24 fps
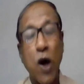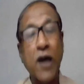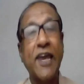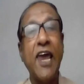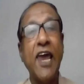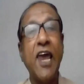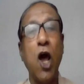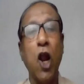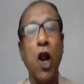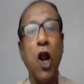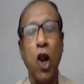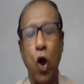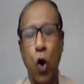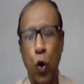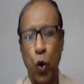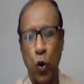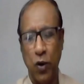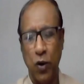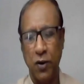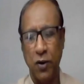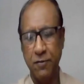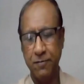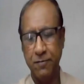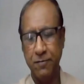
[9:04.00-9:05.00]
walking
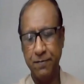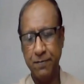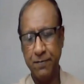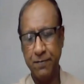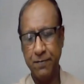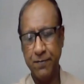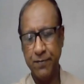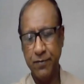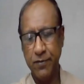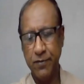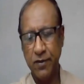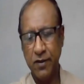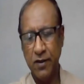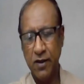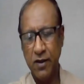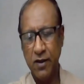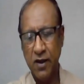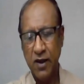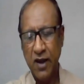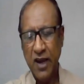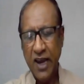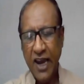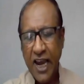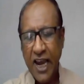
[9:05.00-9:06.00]
along,
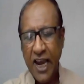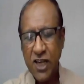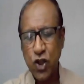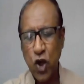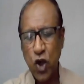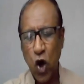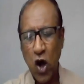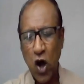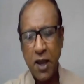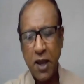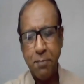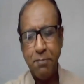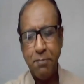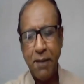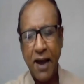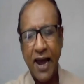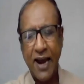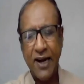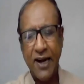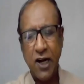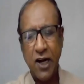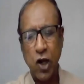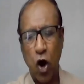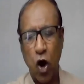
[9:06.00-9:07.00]
he saw a
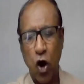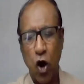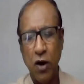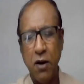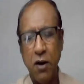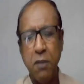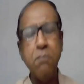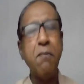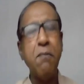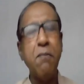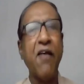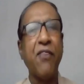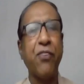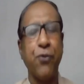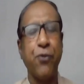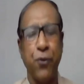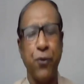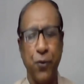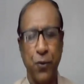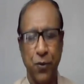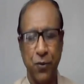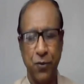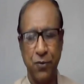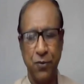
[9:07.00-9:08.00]
man called
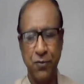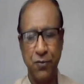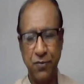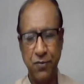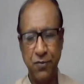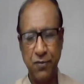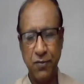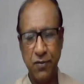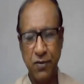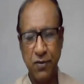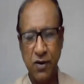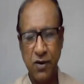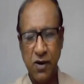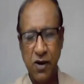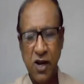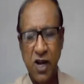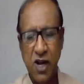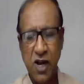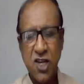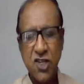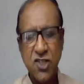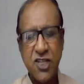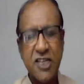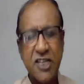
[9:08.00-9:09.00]
Matthew
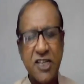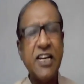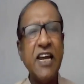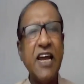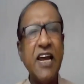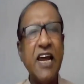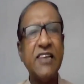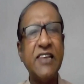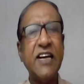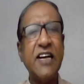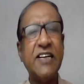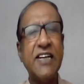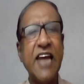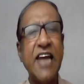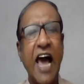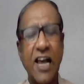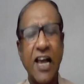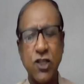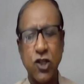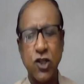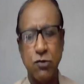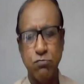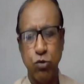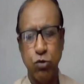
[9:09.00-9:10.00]
sitting at the
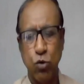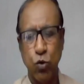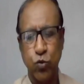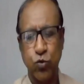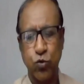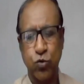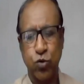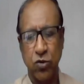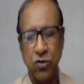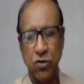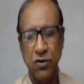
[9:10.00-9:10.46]
tax booth.